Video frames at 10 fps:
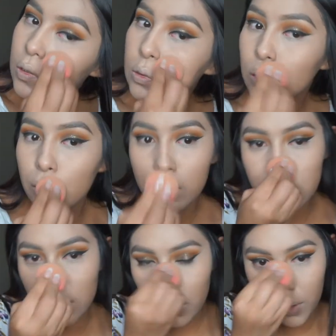So I
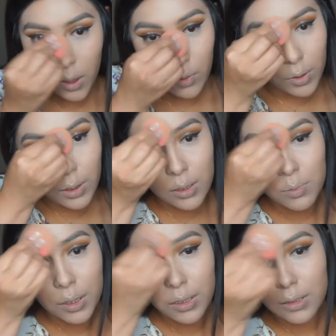just like going over this
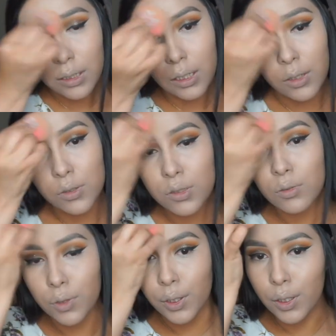because then it goes
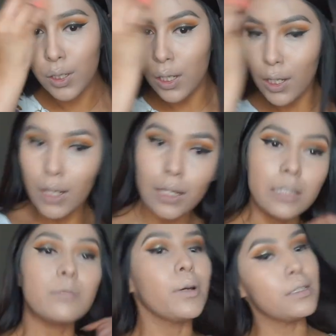over
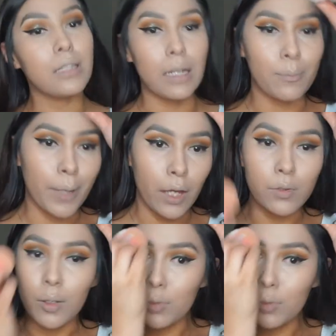any spots that it may have not